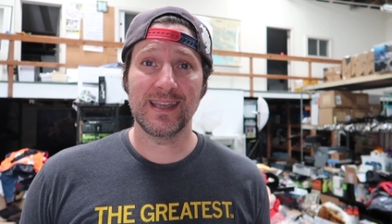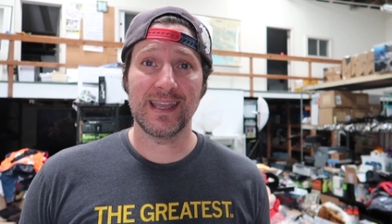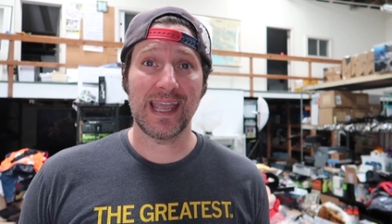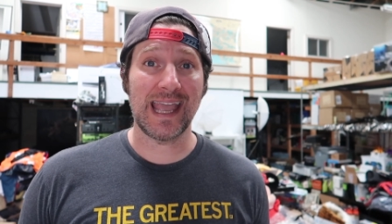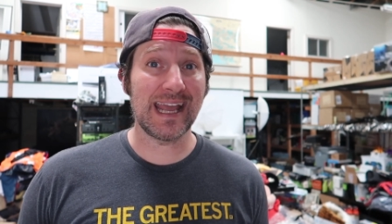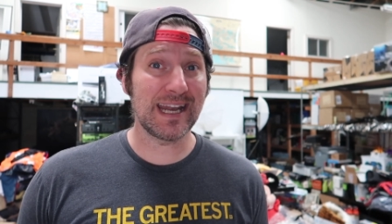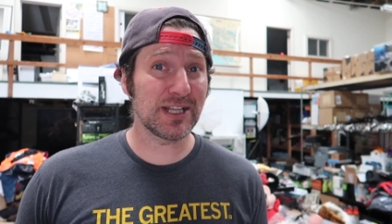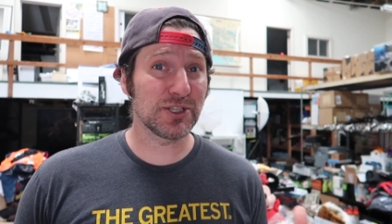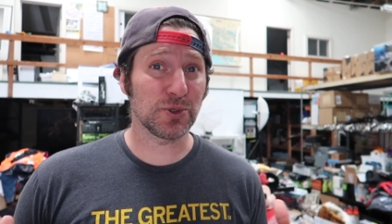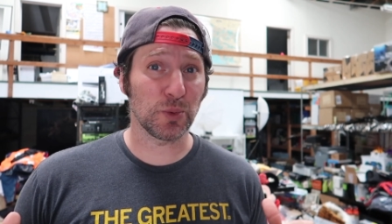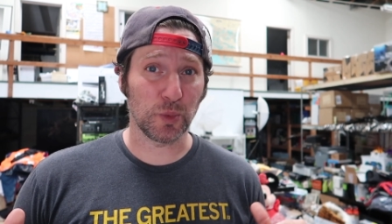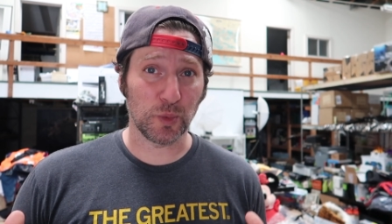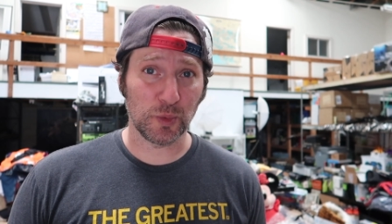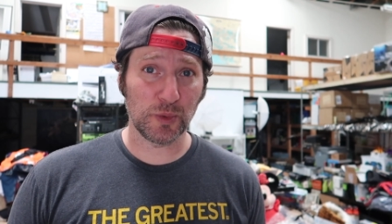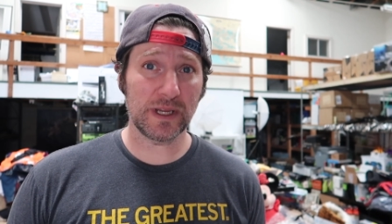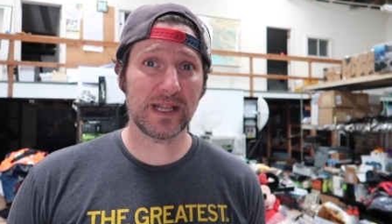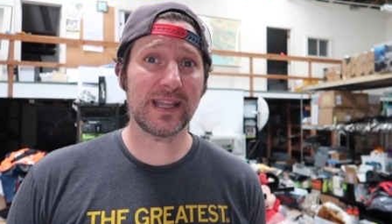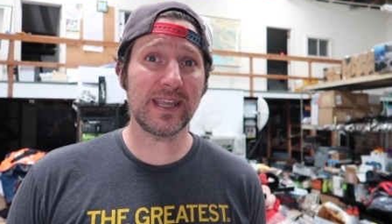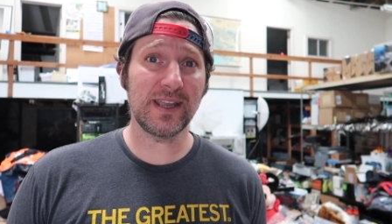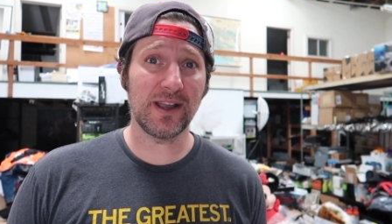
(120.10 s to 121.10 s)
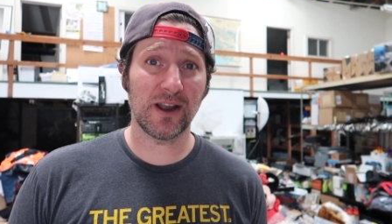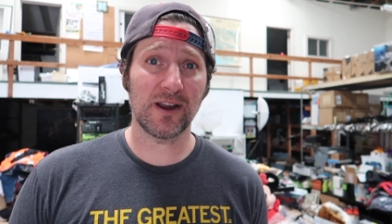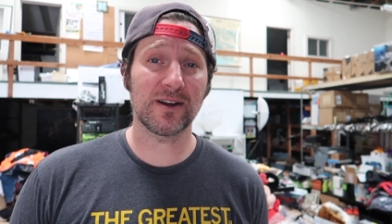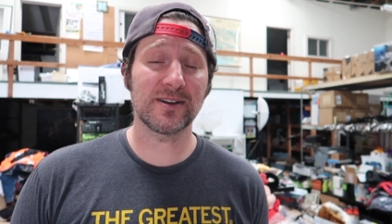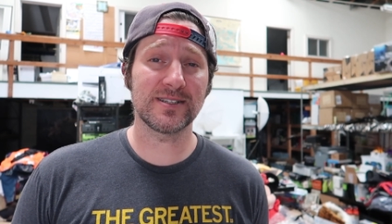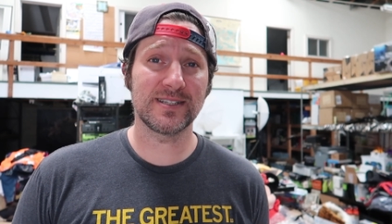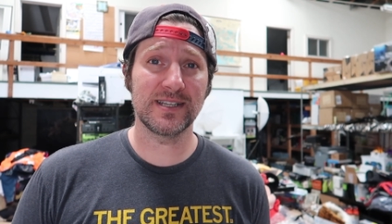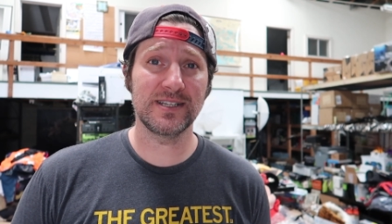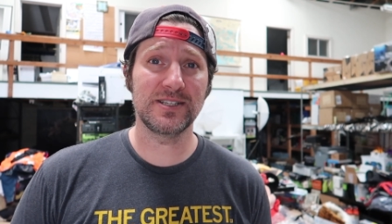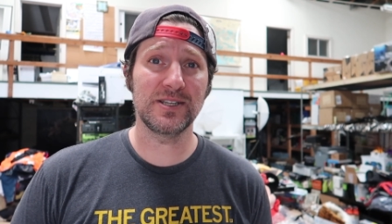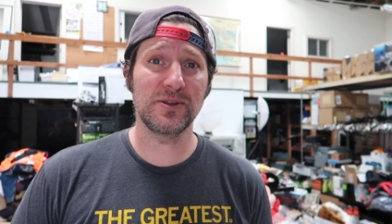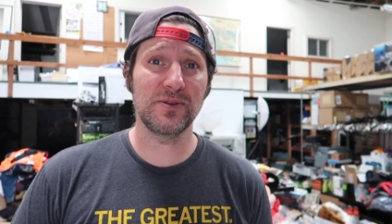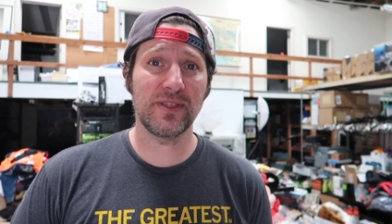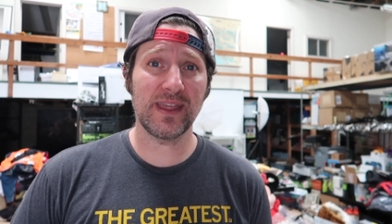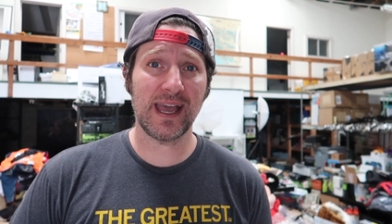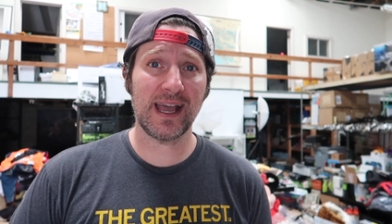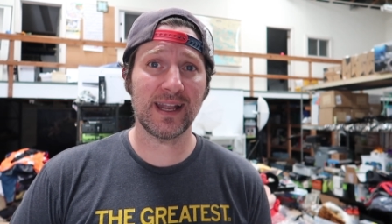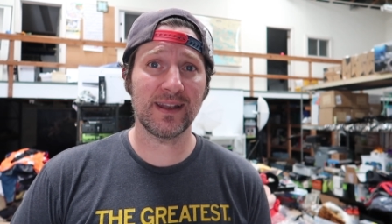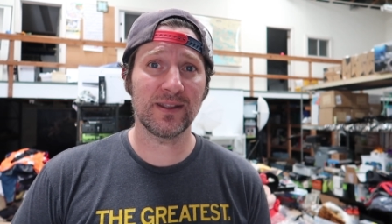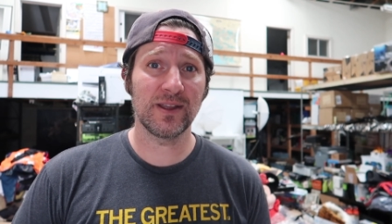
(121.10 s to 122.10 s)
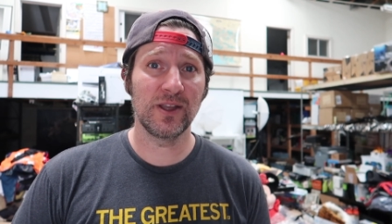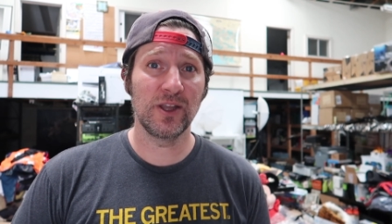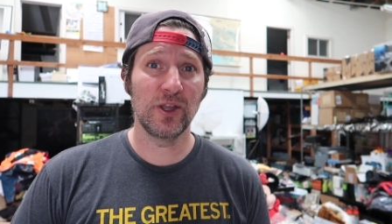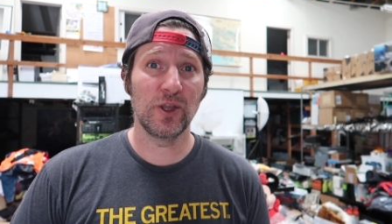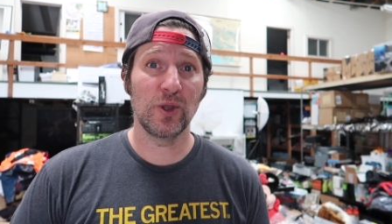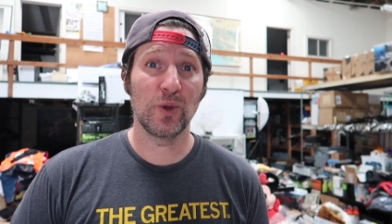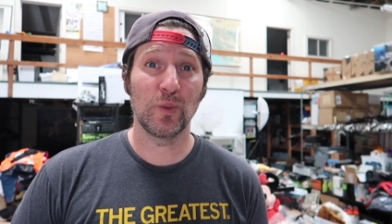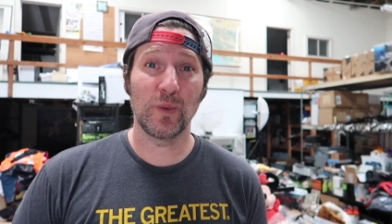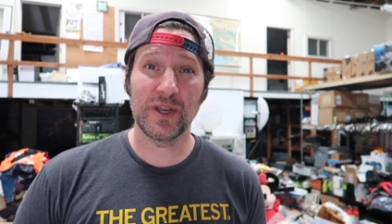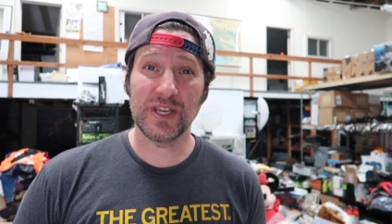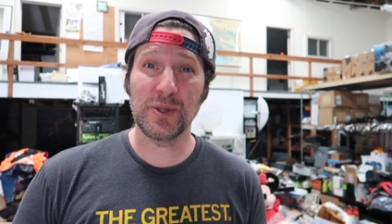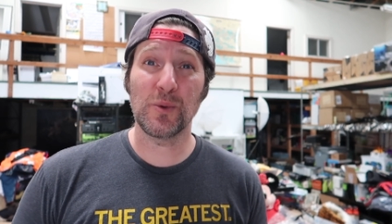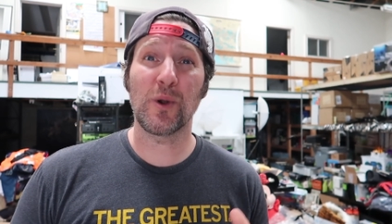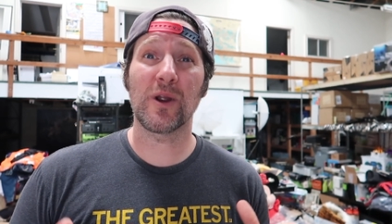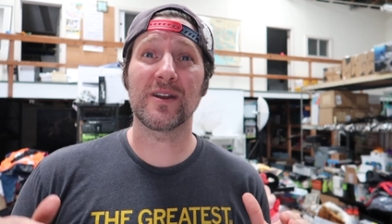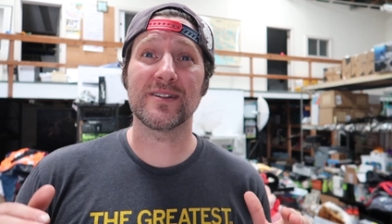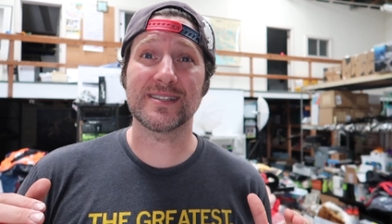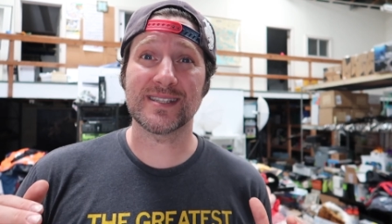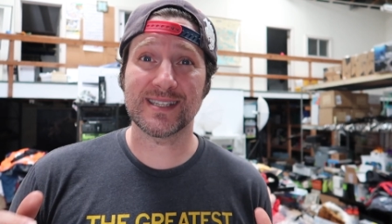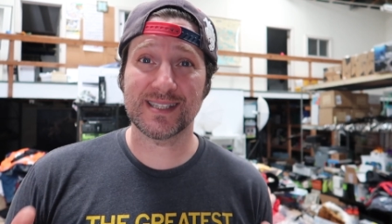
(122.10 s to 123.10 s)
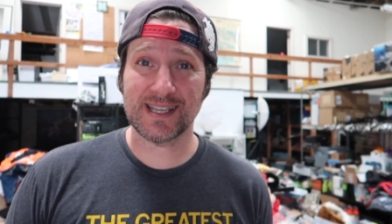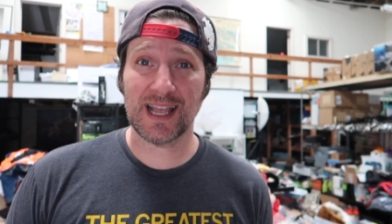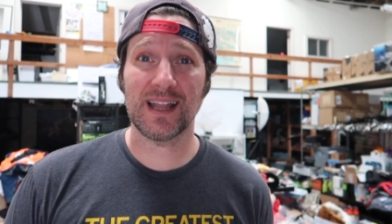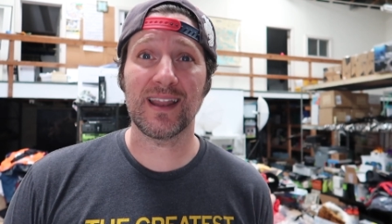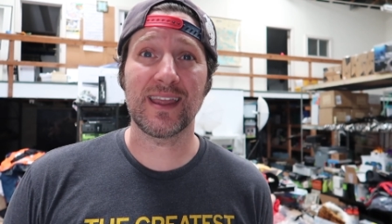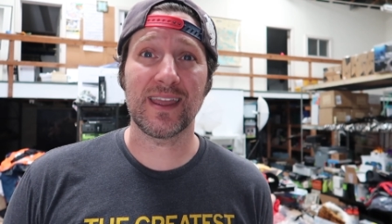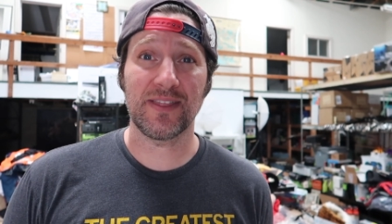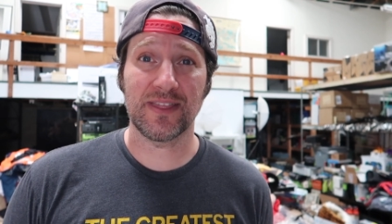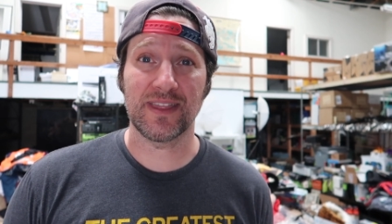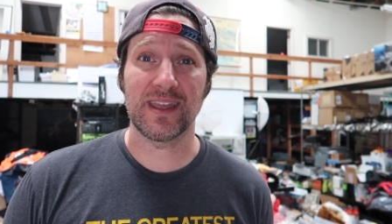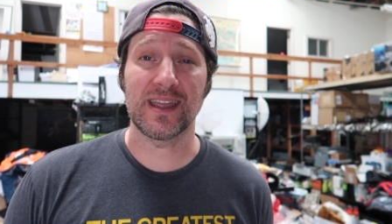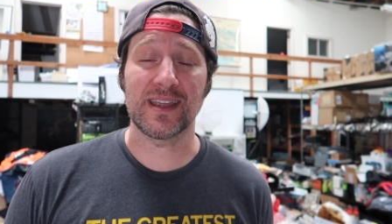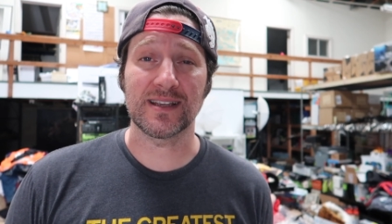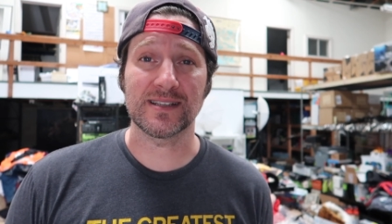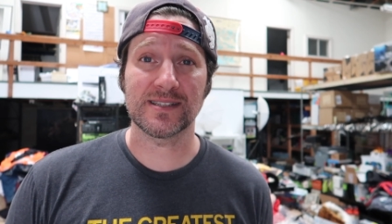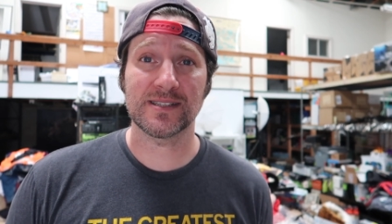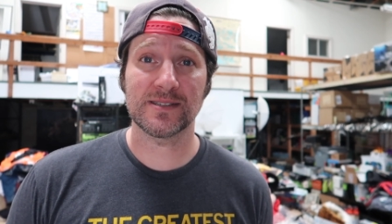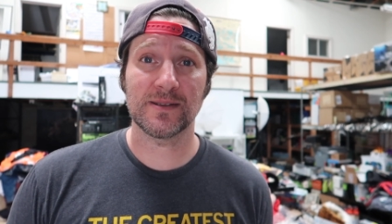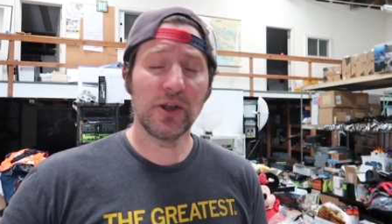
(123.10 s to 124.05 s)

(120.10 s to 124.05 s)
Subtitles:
and it's really hard to do that when you aren't selling things.